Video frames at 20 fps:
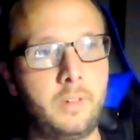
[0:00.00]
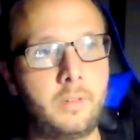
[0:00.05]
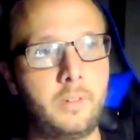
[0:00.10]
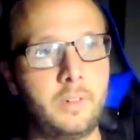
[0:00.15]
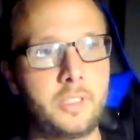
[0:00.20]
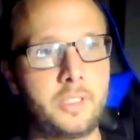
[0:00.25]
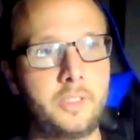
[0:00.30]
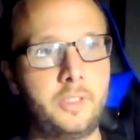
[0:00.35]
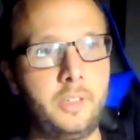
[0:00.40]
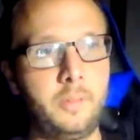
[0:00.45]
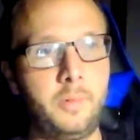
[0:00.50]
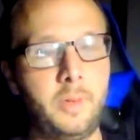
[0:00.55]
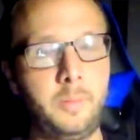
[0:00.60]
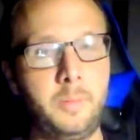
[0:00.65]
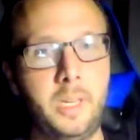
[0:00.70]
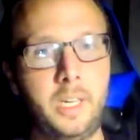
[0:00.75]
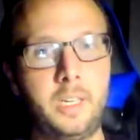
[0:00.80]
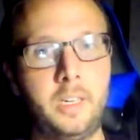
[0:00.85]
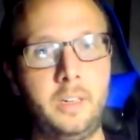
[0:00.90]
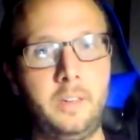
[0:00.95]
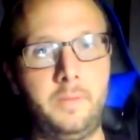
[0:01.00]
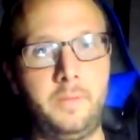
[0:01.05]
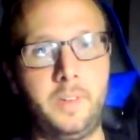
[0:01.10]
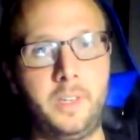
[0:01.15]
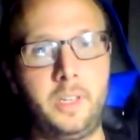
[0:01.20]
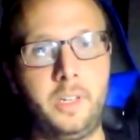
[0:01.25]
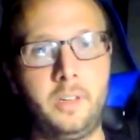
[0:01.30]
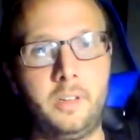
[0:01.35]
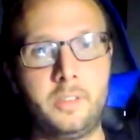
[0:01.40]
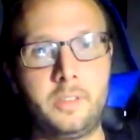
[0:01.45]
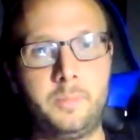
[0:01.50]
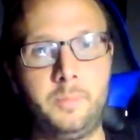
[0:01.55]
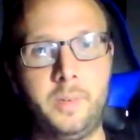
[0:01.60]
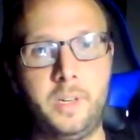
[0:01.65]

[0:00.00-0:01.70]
of course, still be making videos,